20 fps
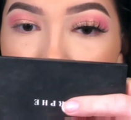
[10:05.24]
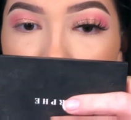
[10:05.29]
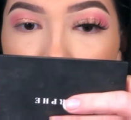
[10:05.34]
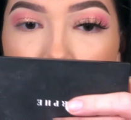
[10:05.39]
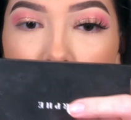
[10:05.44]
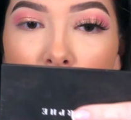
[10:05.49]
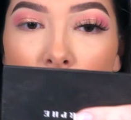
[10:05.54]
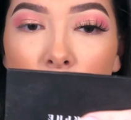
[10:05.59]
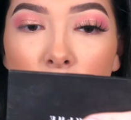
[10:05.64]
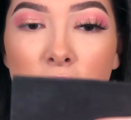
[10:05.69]

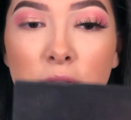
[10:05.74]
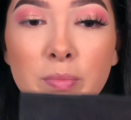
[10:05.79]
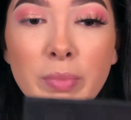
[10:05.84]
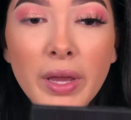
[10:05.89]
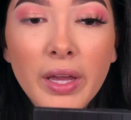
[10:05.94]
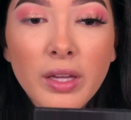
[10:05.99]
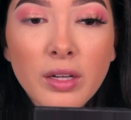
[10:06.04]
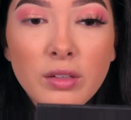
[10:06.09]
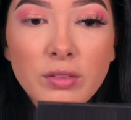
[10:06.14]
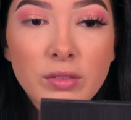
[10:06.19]
Wow, the
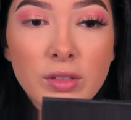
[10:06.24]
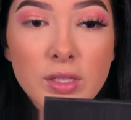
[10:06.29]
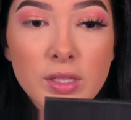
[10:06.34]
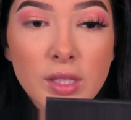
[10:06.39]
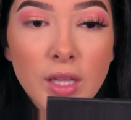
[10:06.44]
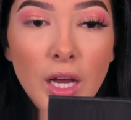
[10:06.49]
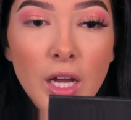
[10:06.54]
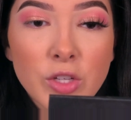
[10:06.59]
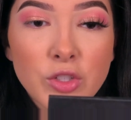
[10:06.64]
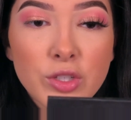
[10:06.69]
band of
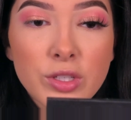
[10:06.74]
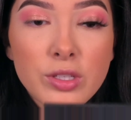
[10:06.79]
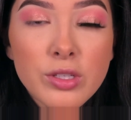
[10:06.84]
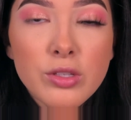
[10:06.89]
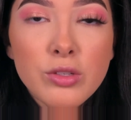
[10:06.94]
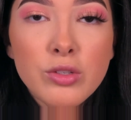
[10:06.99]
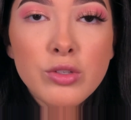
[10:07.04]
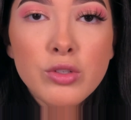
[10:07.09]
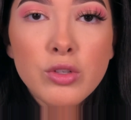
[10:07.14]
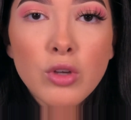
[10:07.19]
this lash is
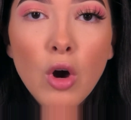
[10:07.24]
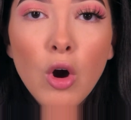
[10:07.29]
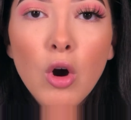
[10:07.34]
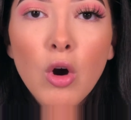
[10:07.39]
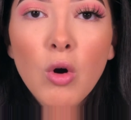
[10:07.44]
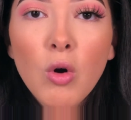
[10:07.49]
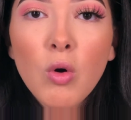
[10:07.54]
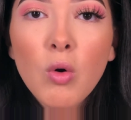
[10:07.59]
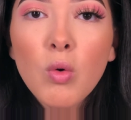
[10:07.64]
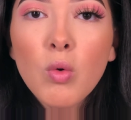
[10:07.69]

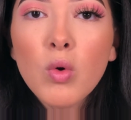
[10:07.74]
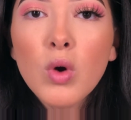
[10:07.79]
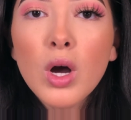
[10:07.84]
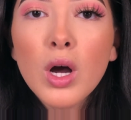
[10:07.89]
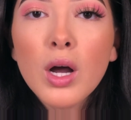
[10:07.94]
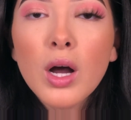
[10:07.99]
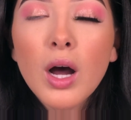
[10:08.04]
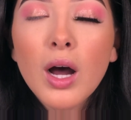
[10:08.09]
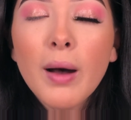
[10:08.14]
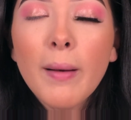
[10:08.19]
so
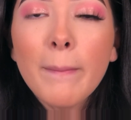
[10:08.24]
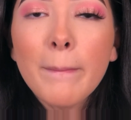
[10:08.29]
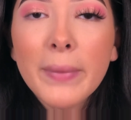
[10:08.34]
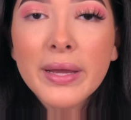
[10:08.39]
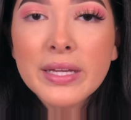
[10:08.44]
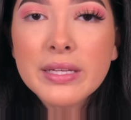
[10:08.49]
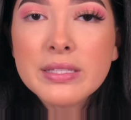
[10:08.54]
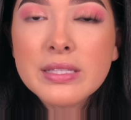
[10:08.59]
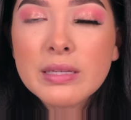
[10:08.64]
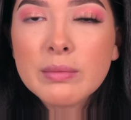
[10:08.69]

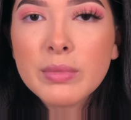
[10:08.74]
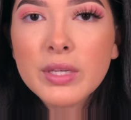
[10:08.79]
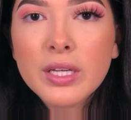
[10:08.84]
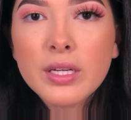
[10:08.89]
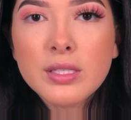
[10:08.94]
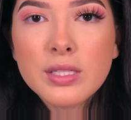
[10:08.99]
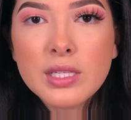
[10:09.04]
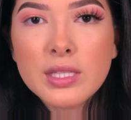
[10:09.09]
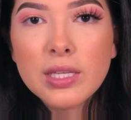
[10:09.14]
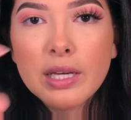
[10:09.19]
amazing
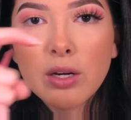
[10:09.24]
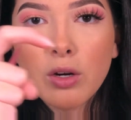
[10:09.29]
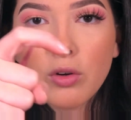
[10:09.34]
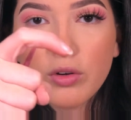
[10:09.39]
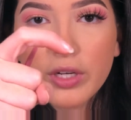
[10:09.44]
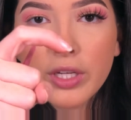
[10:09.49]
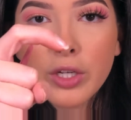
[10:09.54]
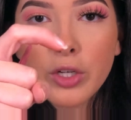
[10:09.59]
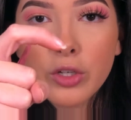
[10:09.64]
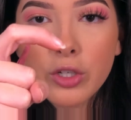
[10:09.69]
because it's like
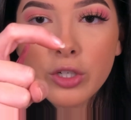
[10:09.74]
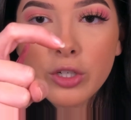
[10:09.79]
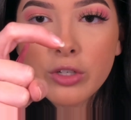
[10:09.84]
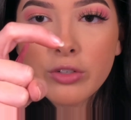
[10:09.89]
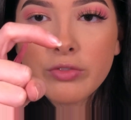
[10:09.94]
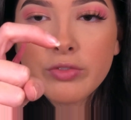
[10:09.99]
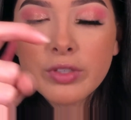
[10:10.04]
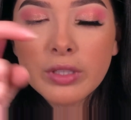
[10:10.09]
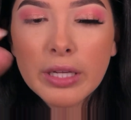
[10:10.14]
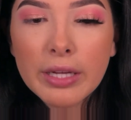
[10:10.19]
already
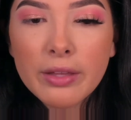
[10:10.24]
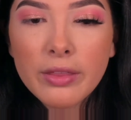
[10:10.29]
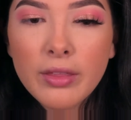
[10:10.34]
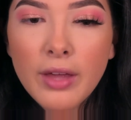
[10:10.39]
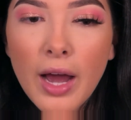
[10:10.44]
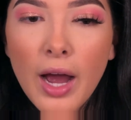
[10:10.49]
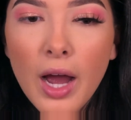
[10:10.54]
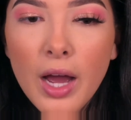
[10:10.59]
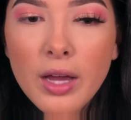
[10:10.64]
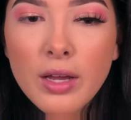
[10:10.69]
curved like
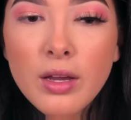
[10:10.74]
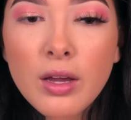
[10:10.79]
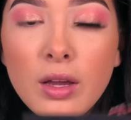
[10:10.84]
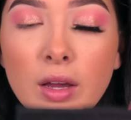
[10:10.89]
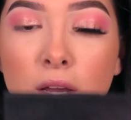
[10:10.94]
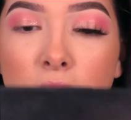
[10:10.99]
that.